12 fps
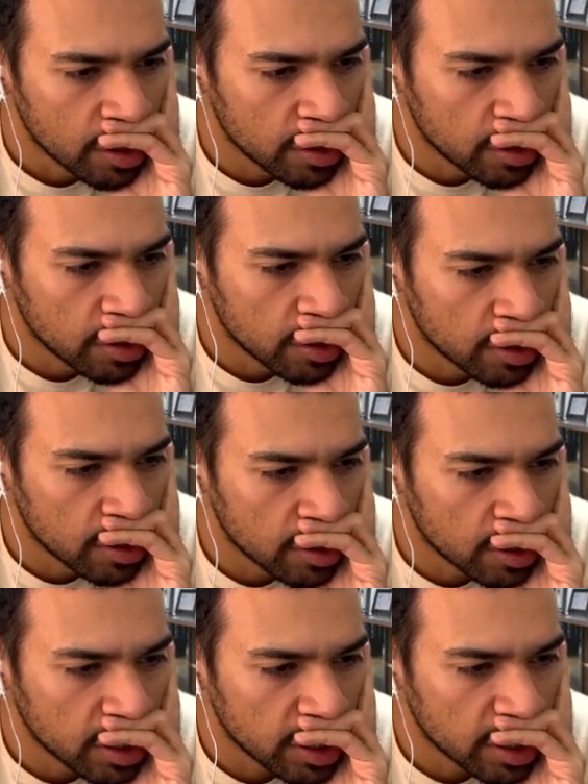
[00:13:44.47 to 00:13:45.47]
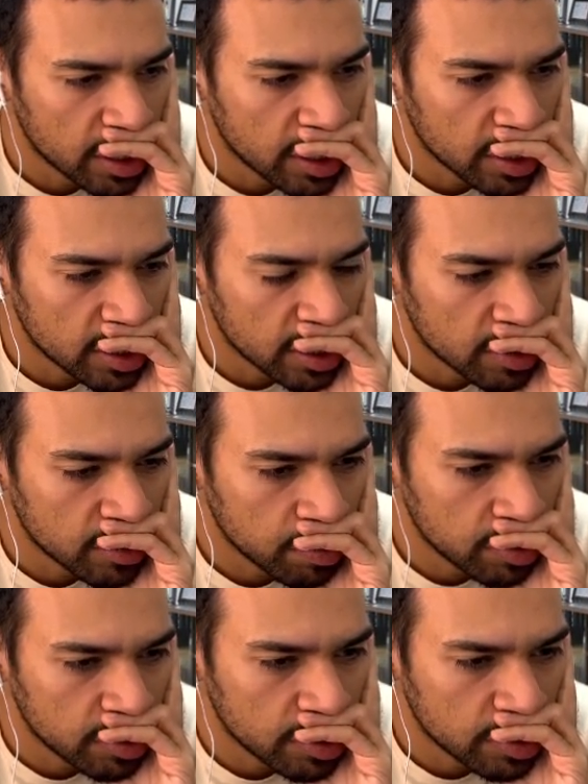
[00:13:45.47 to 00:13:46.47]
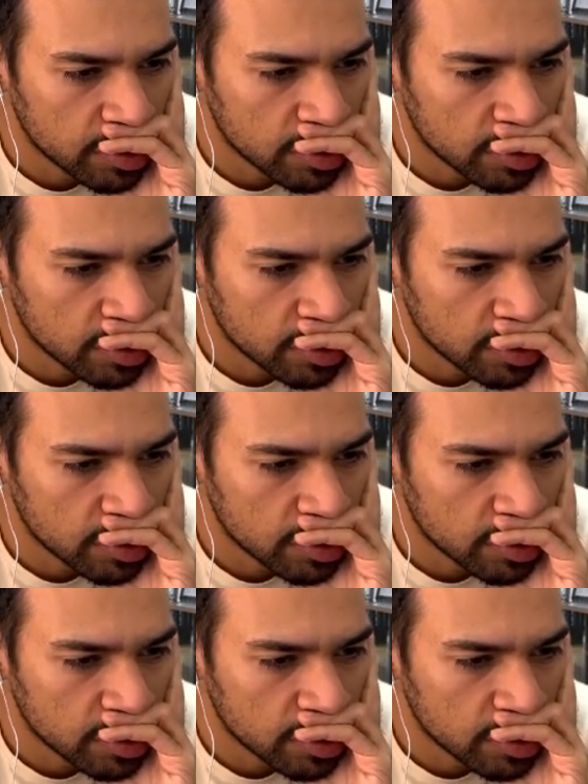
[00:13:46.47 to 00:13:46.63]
I can put